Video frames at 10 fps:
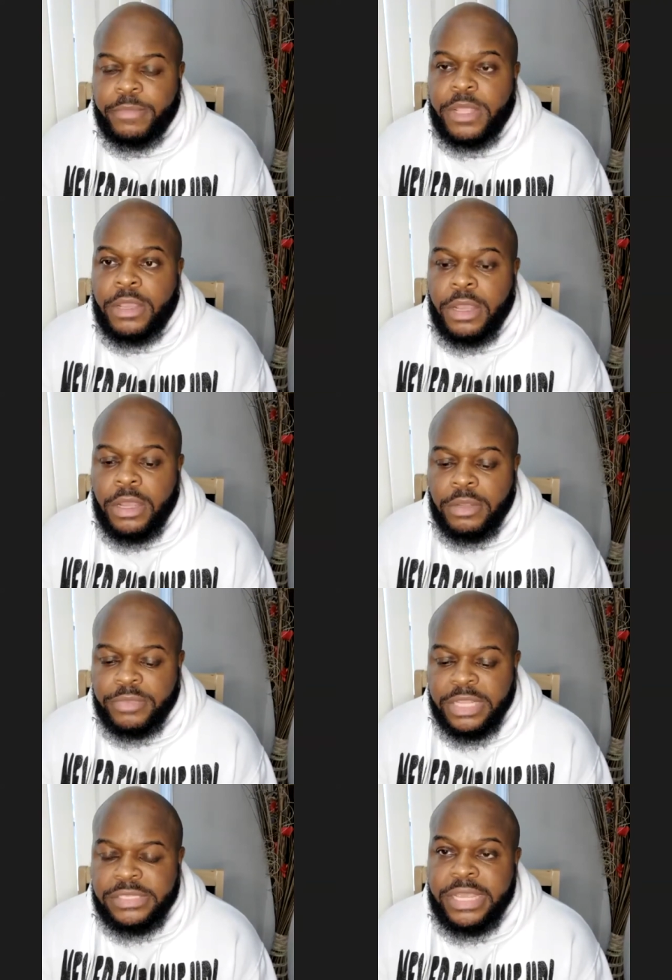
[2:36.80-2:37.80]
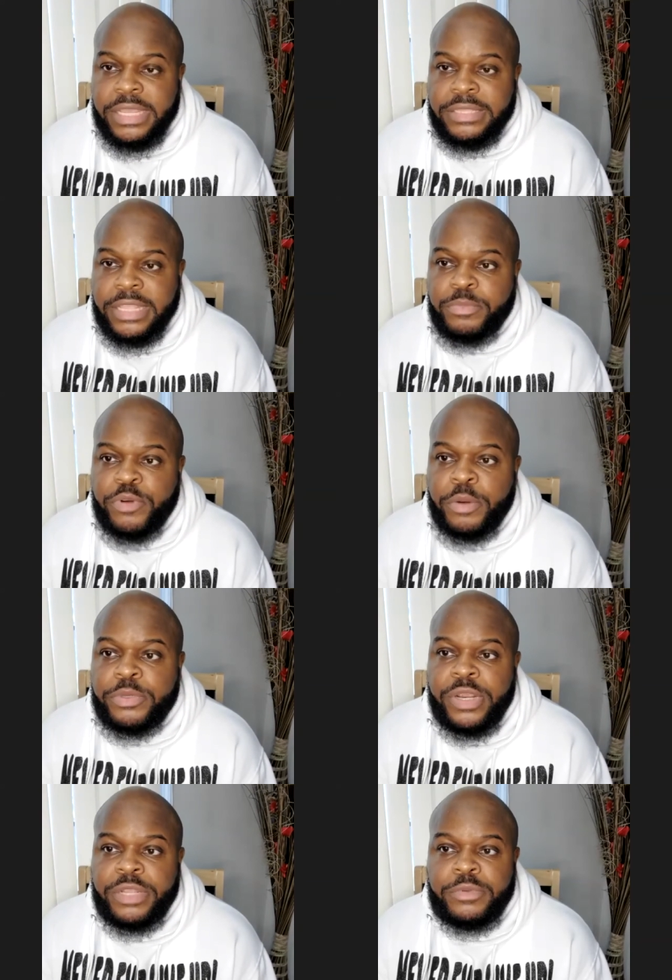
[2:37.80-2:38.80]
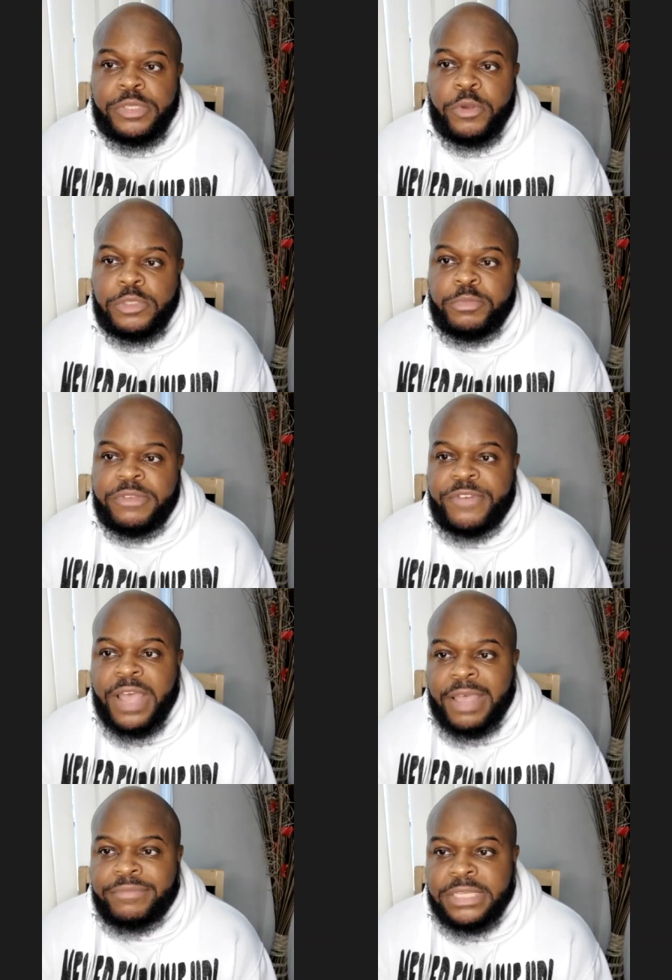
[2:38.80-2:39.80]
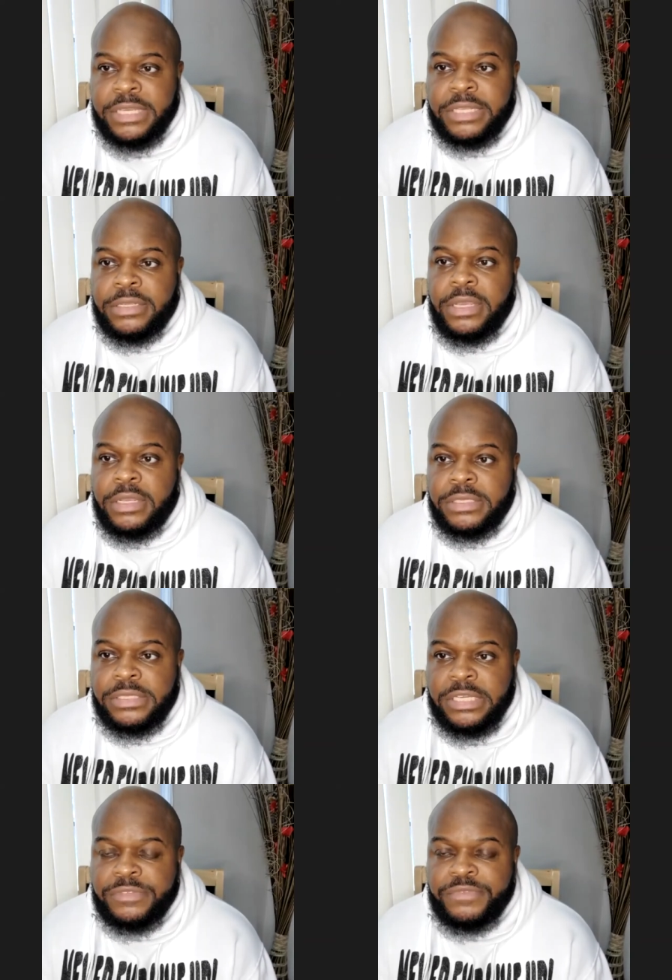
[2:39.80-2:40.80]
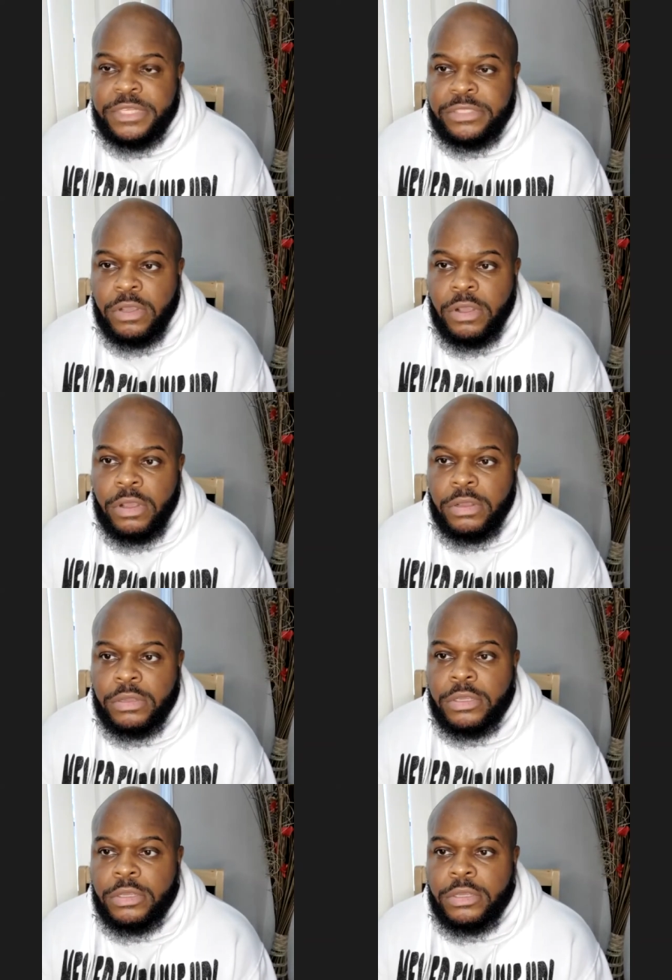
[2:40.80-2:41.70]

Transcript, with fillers: Um, they said that the perpetrator was supposed to be 5'10 to six feet tall,